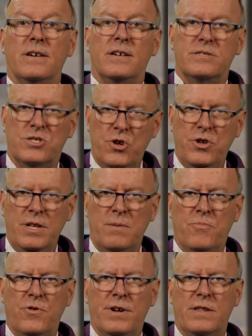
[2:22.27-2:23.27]
a
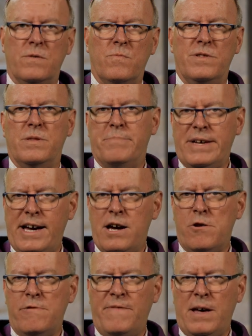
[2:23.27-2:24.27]
turning point when the
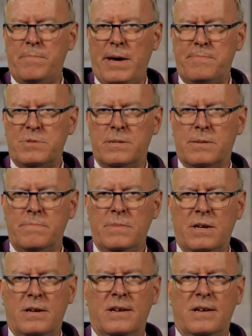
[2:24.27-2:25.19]
power of our baptism